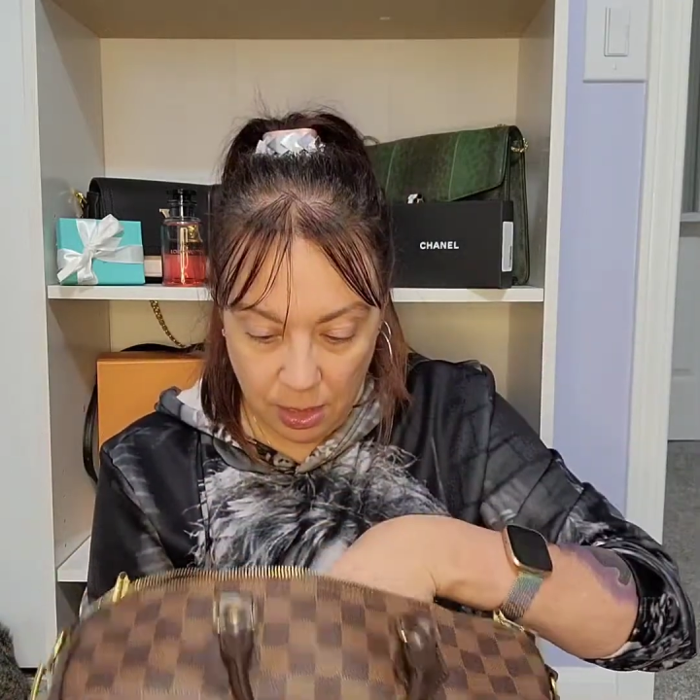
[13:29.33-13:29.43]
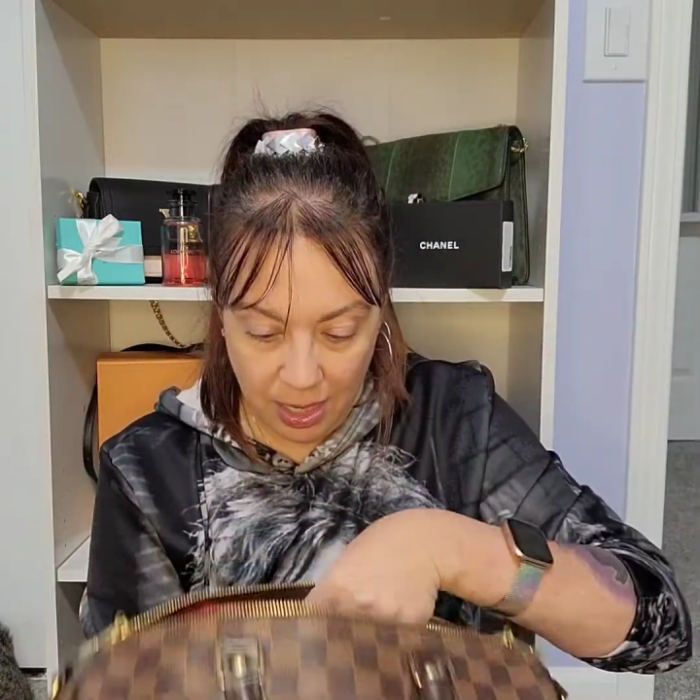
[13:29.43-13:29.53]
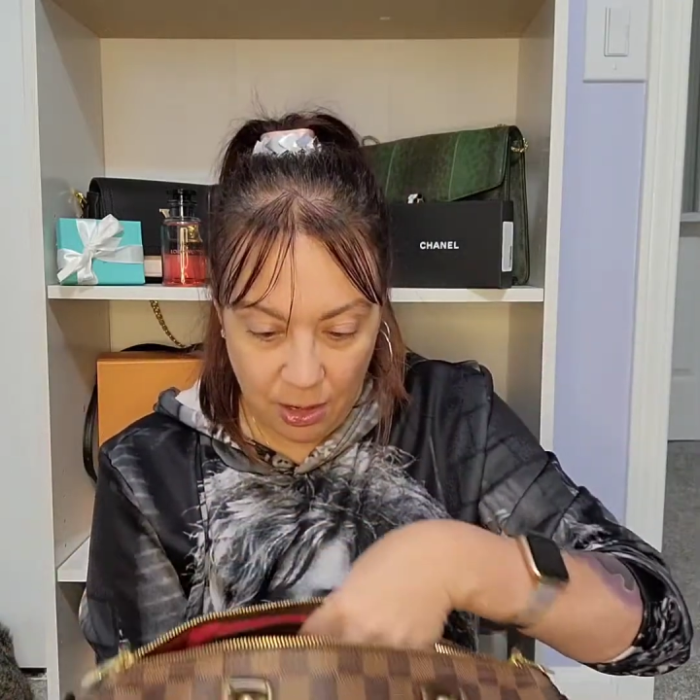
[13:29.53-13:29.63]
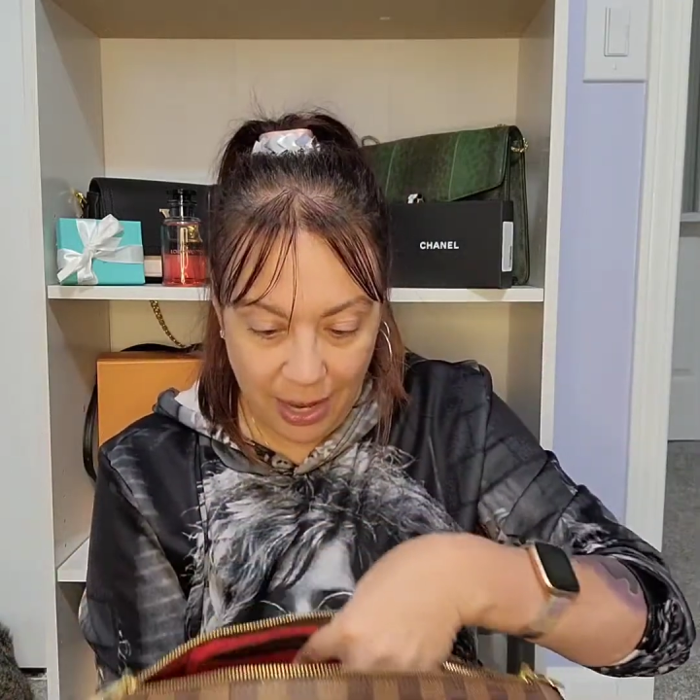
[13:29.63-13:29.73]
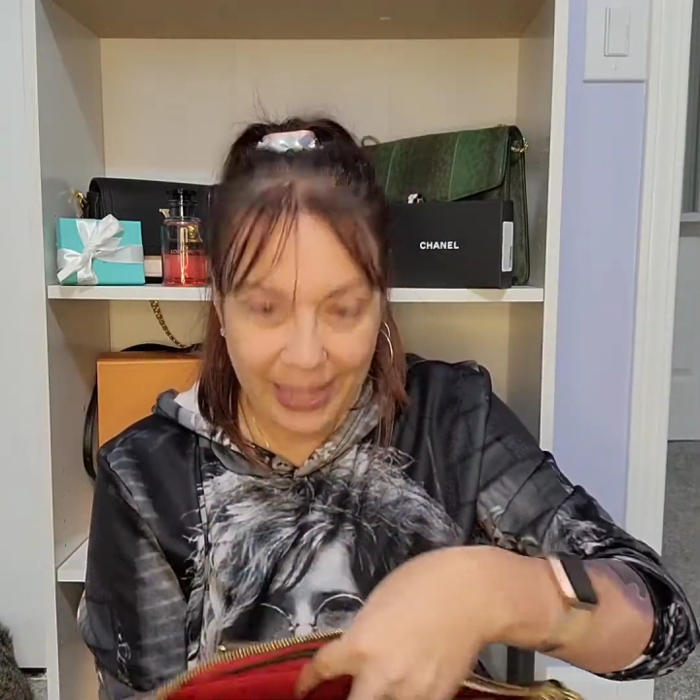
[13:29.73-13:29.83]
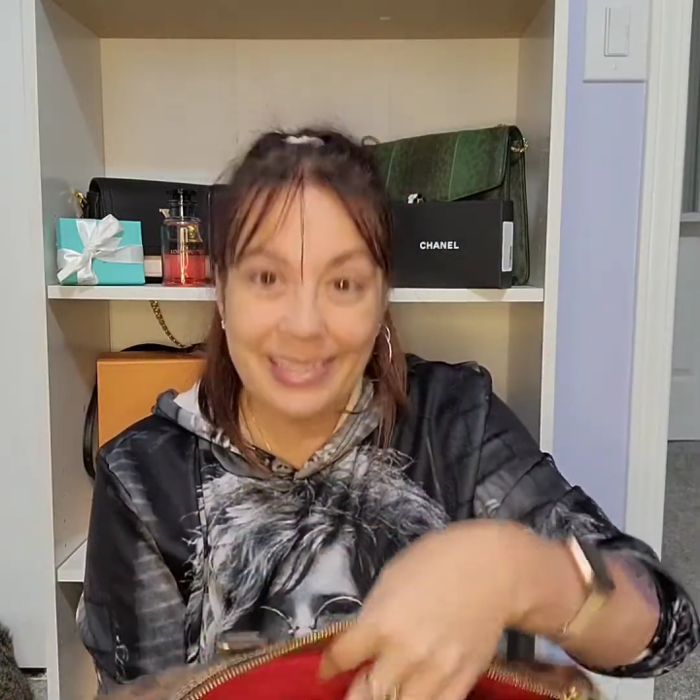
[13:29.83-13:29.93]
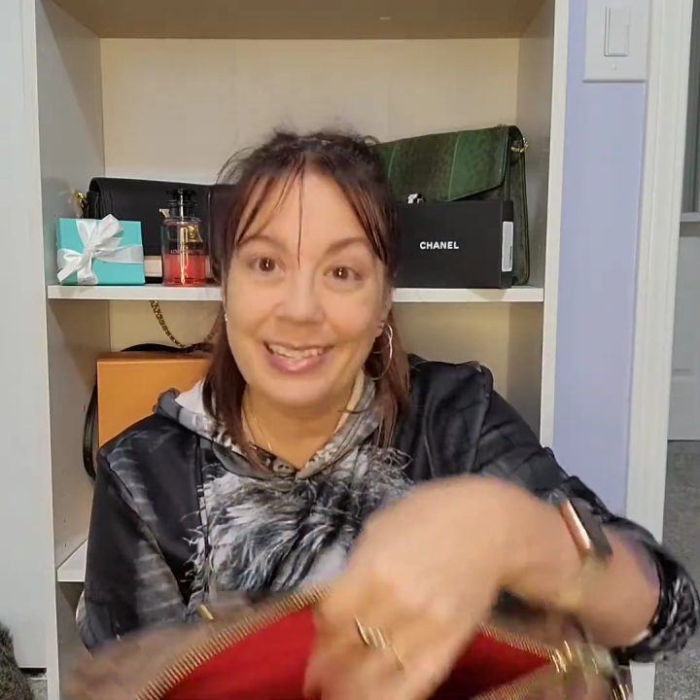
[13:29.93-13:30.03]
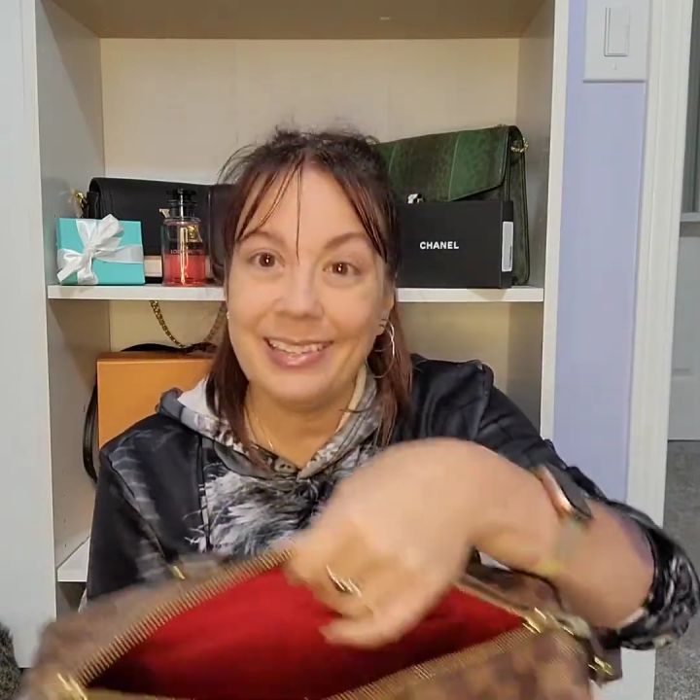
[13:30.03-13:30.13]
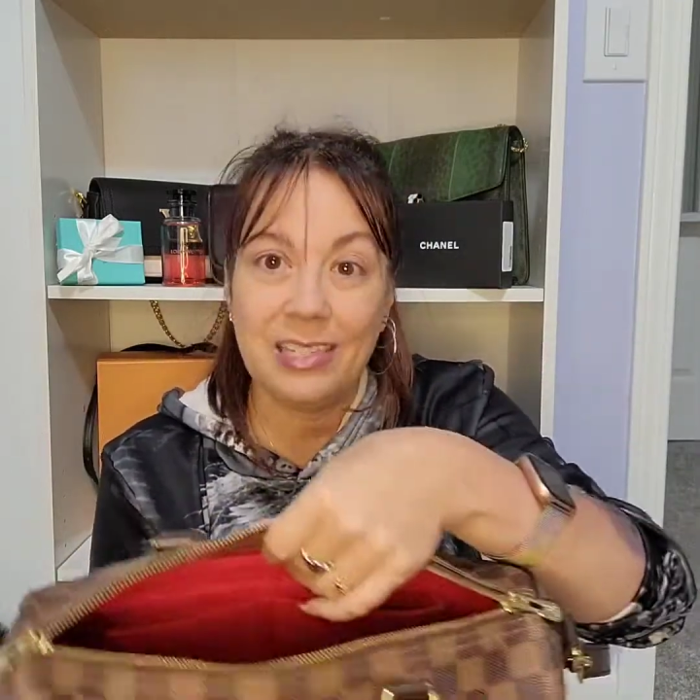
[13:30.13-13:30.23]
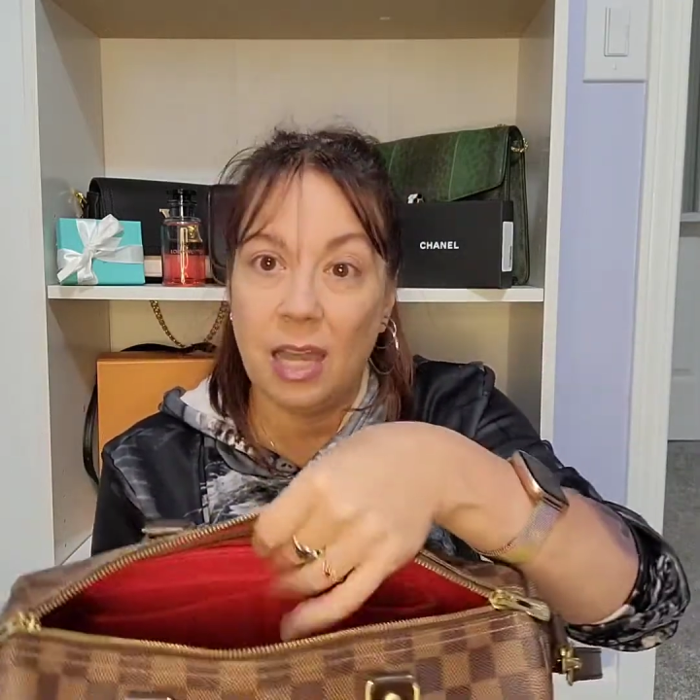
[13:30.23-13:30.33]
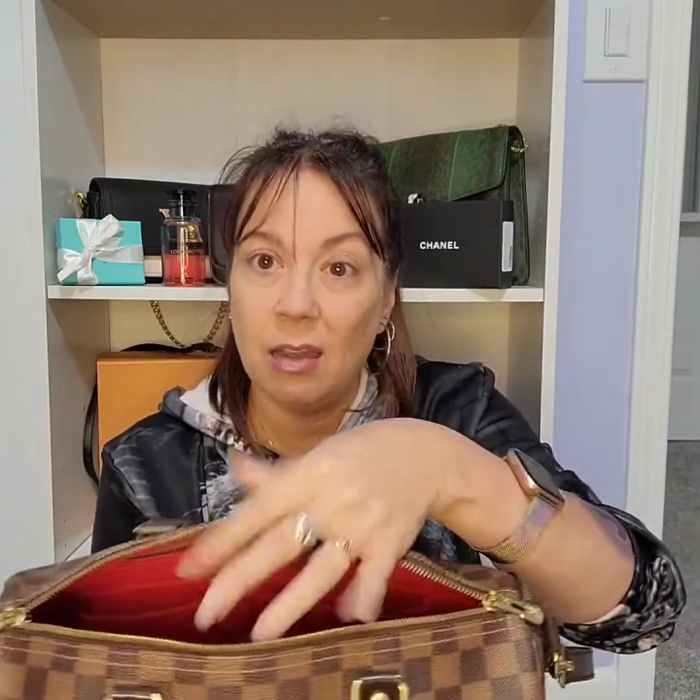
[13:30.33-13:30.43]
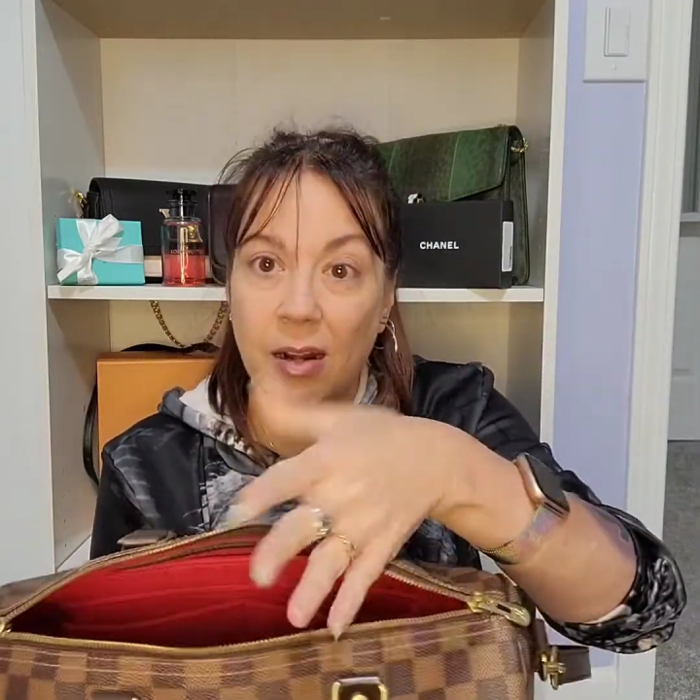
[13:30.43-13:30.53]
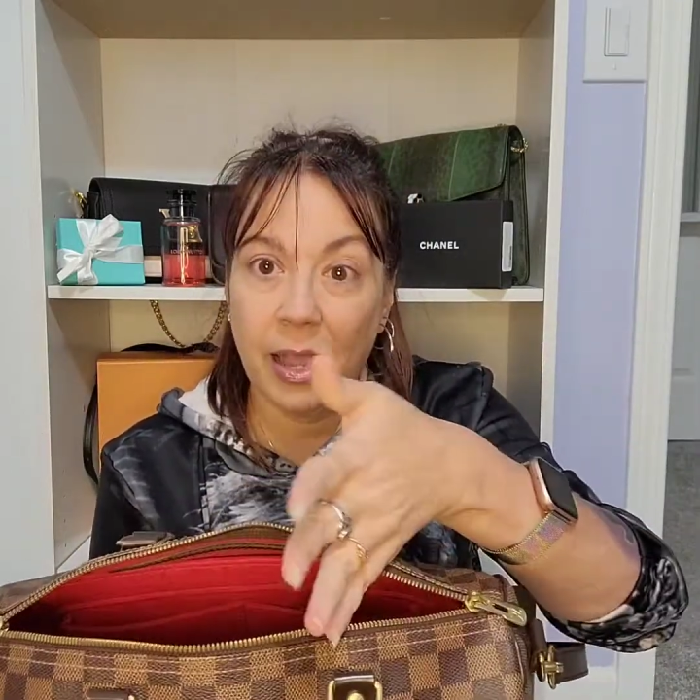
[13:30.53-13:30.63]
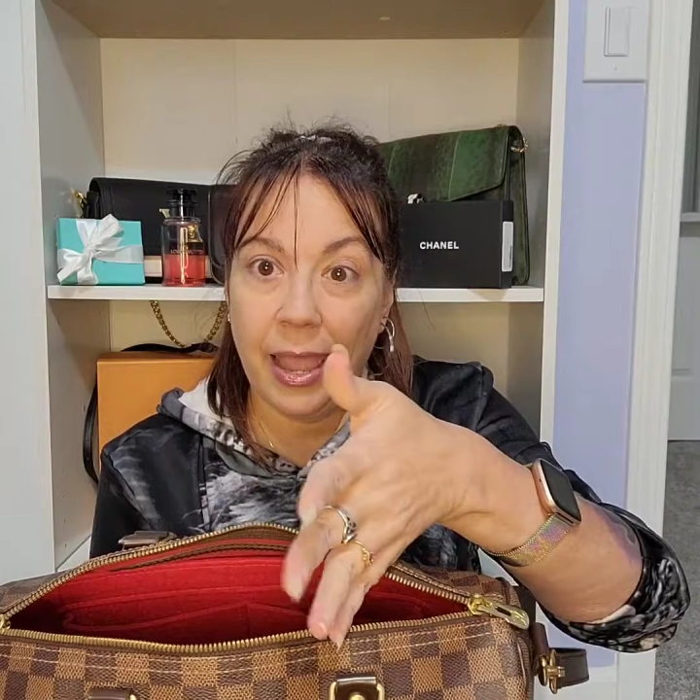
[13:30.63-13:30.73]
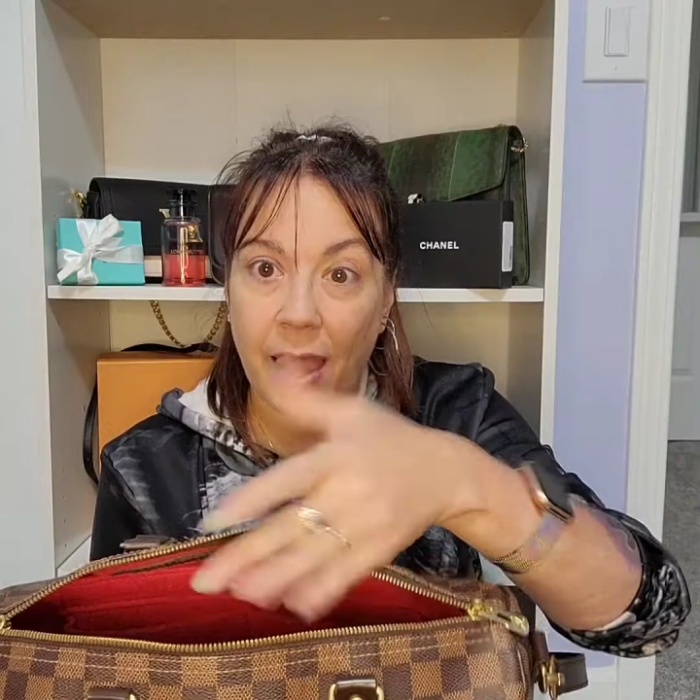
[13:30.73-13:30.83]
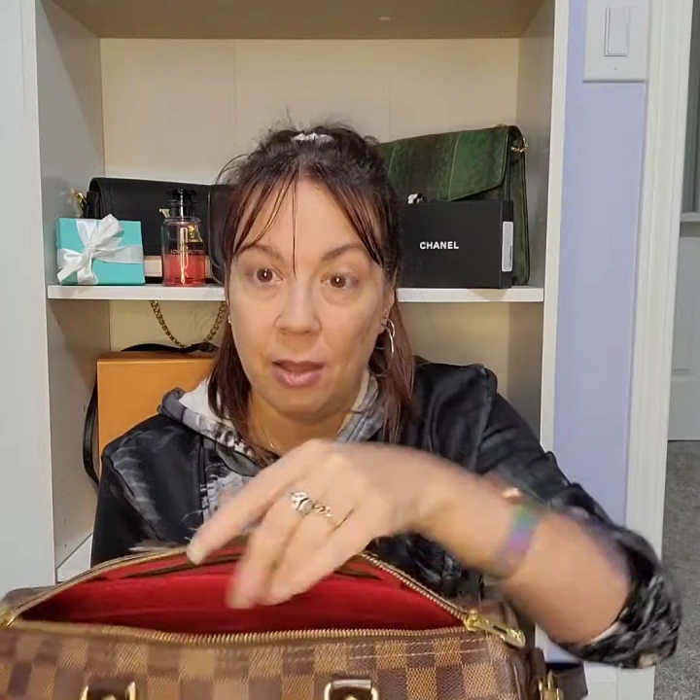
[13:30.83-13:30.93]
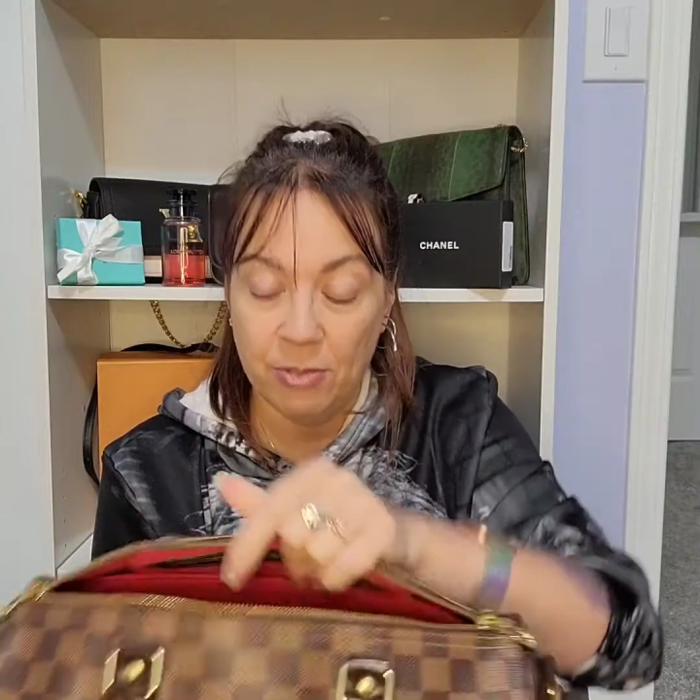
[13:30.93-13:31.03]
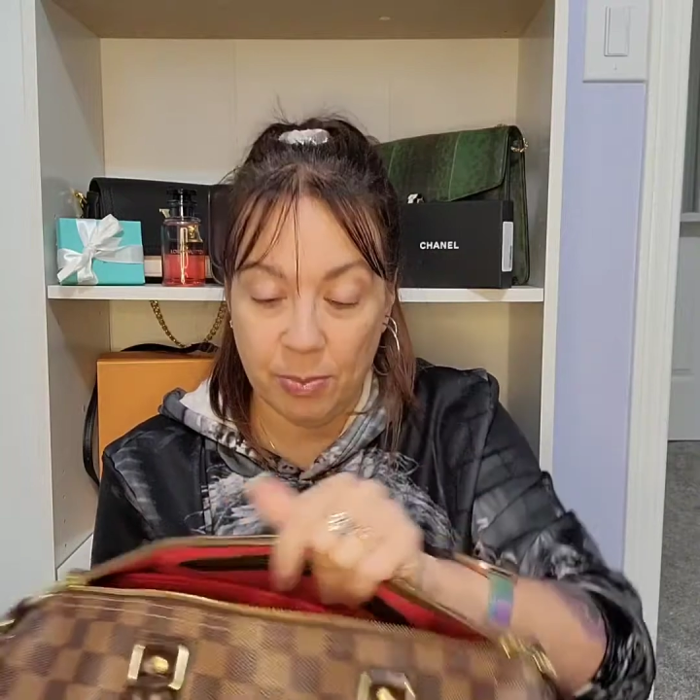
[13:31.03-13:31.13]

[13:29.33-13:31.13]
Now, I can take this out, and I have,